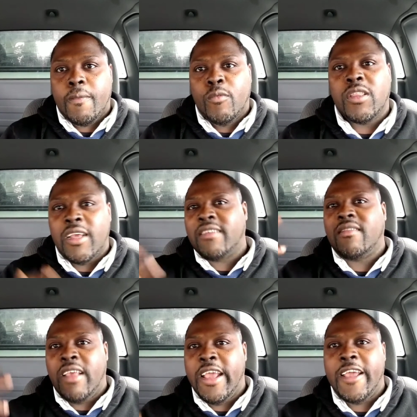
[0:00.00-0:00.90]
with that
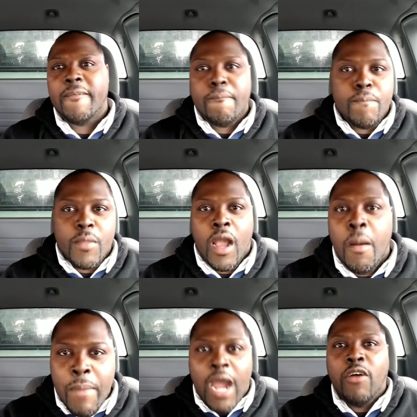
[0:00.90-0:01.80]
said,
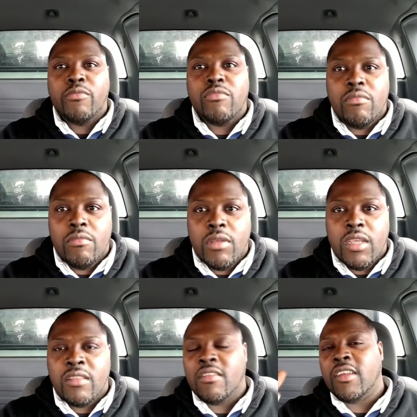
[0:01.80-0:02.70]
I'm out
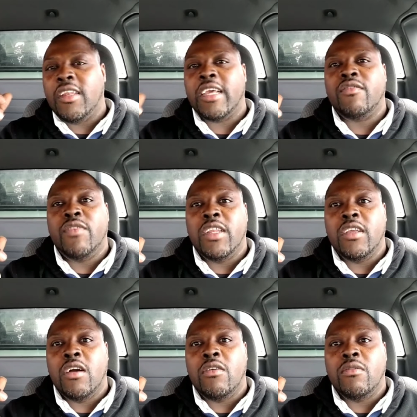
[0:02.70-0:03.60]
until the next
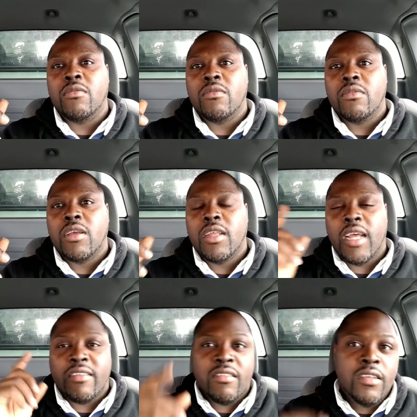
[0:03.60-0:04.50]
video, and
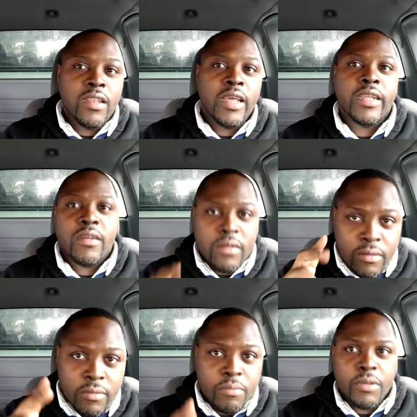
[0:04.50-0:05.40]
I'll see you later.
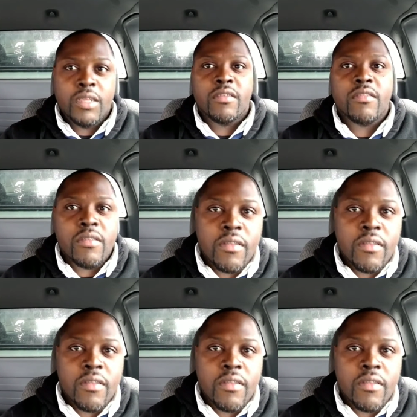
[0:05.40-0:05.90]
Peace.